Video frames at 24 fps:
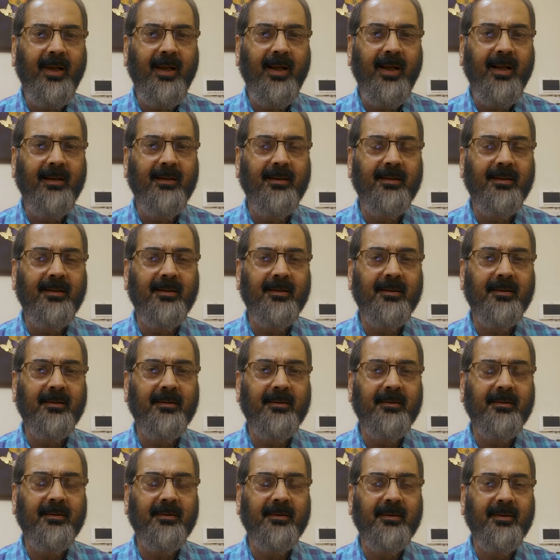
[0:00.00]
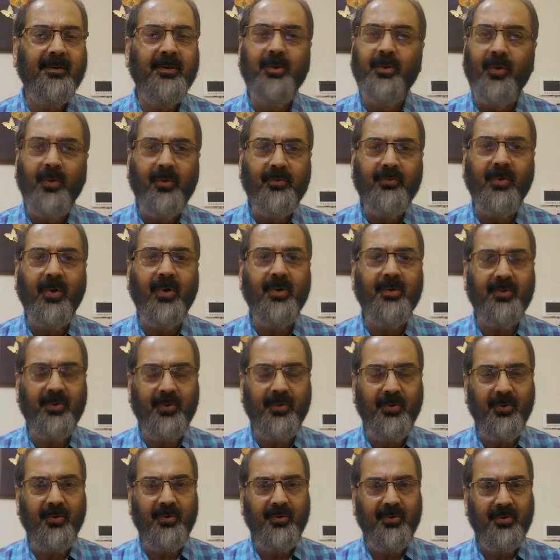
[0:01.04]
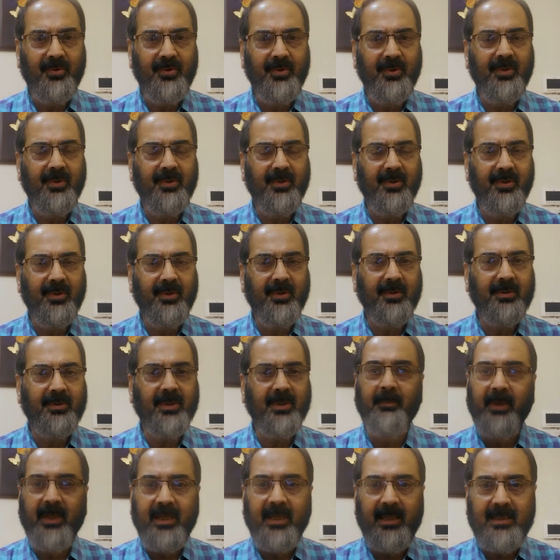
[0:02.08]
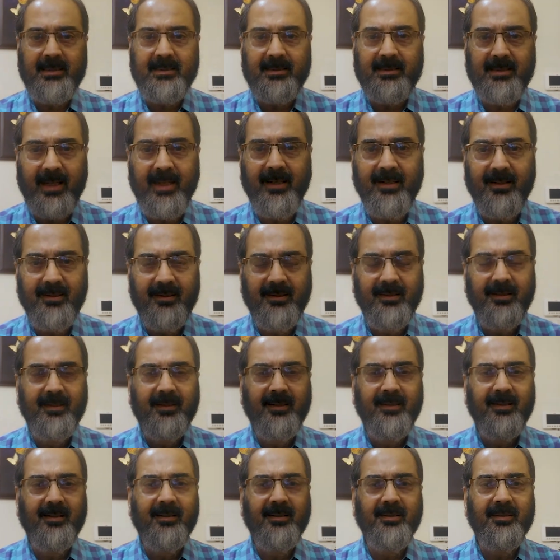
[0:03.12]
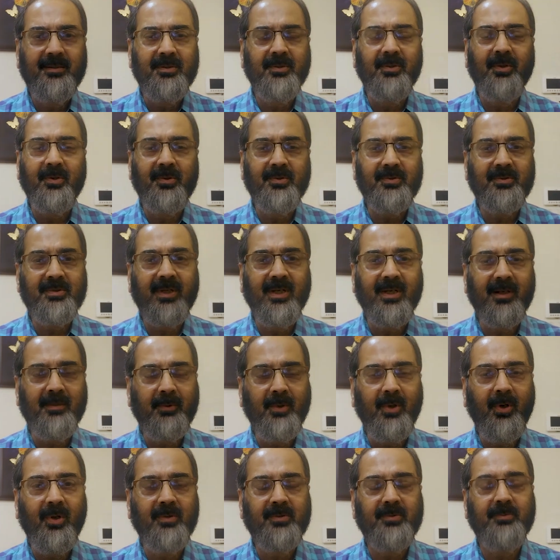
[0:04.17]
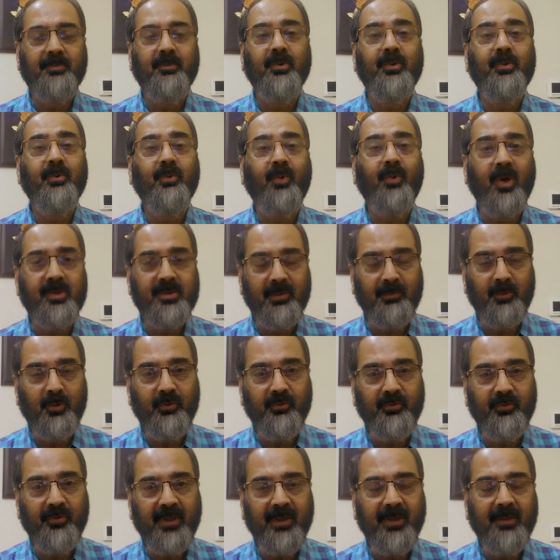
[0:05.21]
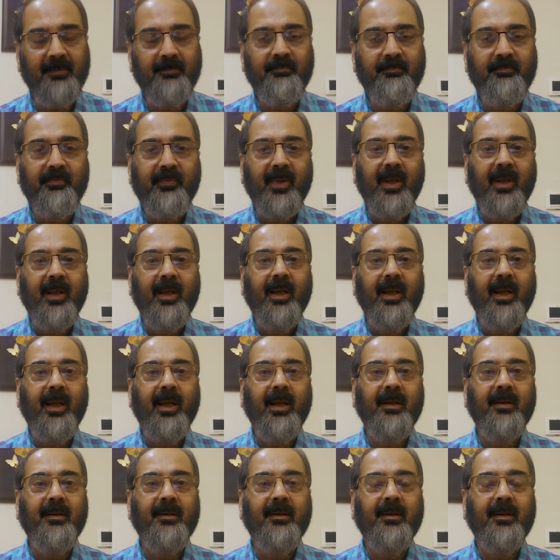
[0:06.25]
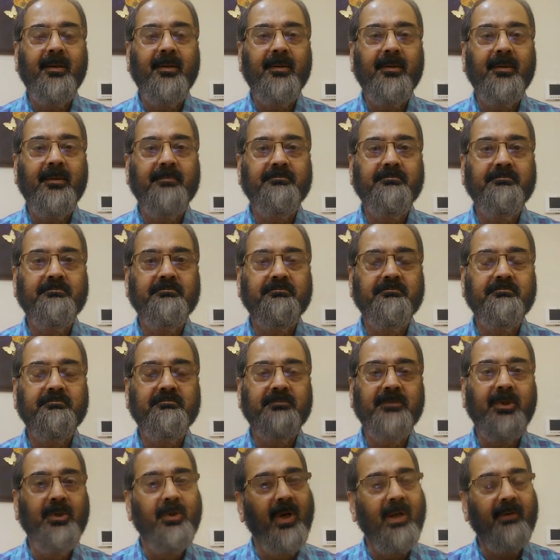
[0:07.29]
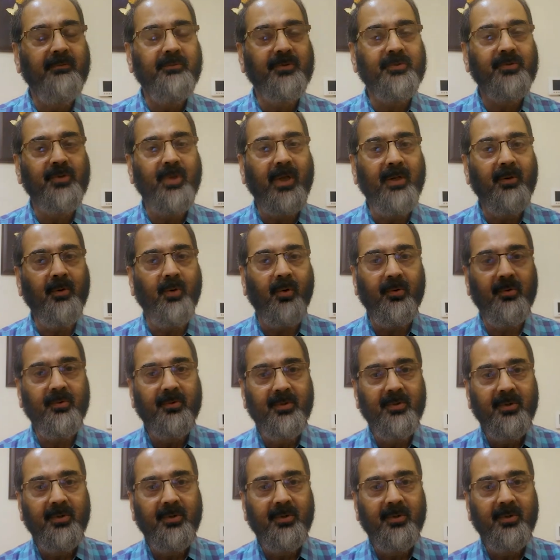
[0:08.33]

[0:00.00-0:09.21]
and you don't want to go. Somebody is saying to go to cinema halls to watch a movie, and you have to say no.